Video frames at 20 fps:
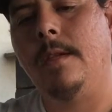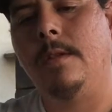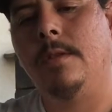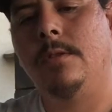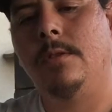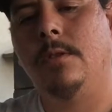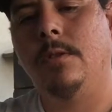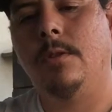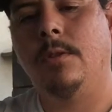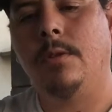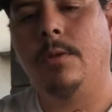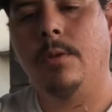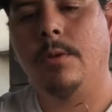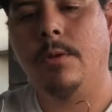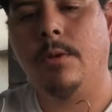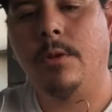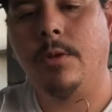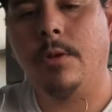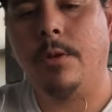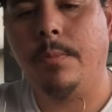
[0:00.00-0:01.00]
So
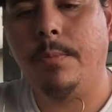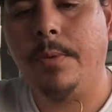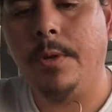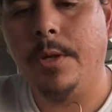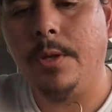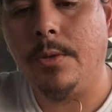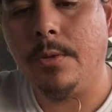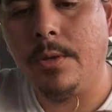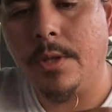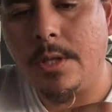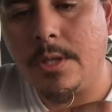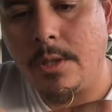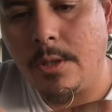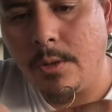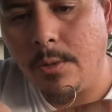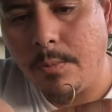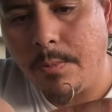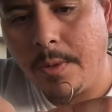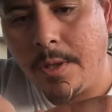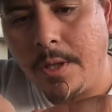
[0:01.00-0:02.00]
you're gonna put it through this
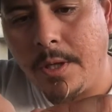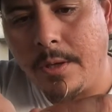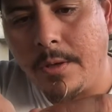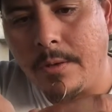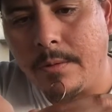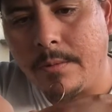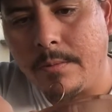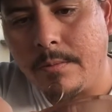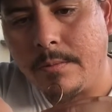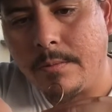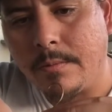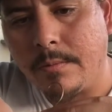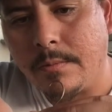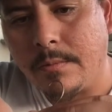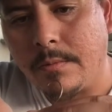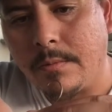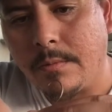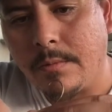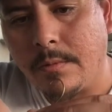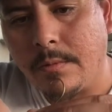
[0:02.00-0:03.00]
loop here.
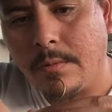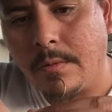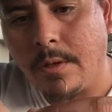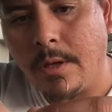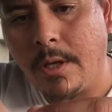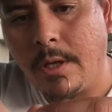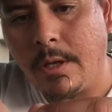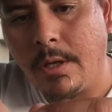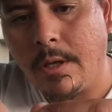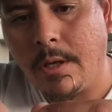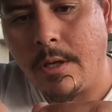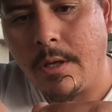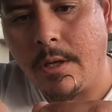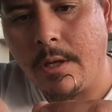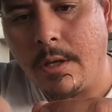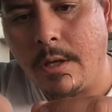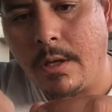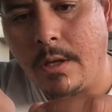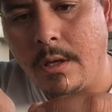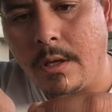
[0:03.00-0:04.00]
Okay,
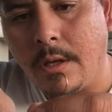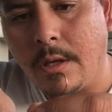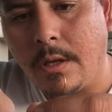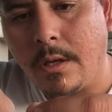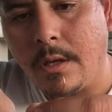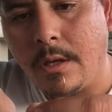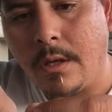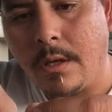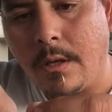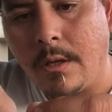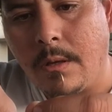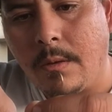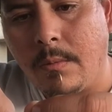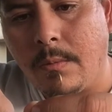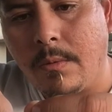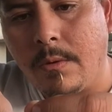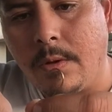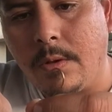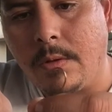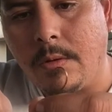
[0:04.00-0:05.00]

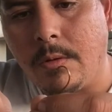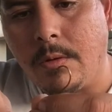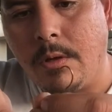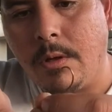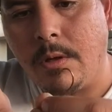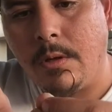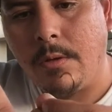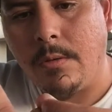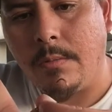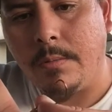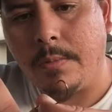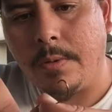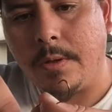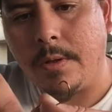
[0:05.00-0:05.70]
put it through the loop,